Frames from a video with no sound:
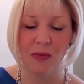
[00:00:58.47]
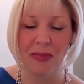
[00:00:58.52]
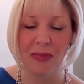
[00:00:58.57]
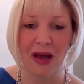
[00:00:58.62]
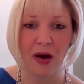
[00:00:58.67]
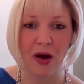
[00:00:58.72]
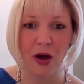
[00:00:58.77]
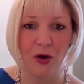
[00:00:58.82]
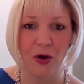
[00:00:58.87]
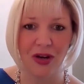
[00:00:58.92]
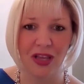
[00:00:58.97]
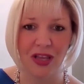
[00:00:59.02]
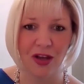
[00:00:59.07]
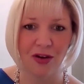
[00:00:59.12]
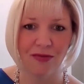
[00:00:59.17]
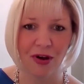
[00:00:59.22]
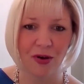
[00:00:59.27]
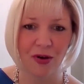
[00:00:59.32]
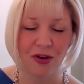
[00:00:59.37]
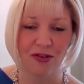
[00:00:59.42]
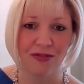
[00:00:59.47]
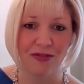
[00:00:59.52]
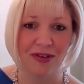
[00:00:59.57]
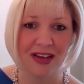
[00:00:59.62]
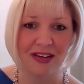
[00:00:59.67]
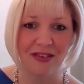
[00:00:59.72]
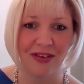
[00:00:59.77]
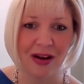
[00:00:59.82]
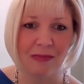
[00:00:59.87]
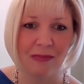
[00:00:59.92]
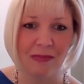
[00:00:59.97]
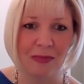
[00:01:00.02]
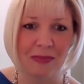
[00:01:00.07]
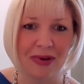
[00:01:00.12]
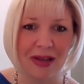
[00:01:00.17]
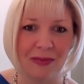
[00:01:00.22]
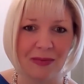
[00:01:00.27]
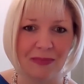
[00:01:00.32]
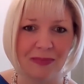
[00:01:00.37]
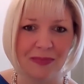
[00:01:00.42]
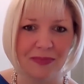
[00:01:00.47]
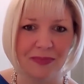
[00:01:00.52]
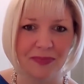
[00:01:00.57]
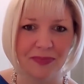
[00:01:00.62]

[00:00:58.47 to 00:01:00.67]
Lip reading: about owning your own career development plan?